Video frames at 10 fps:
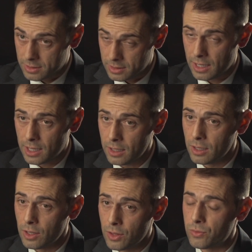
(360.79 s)
today,
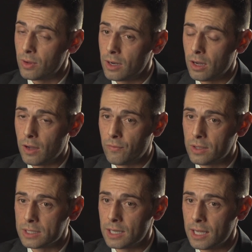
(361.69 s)
3.5
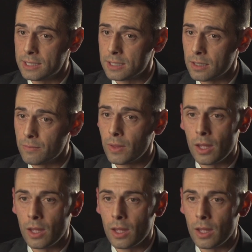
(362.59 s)
years later,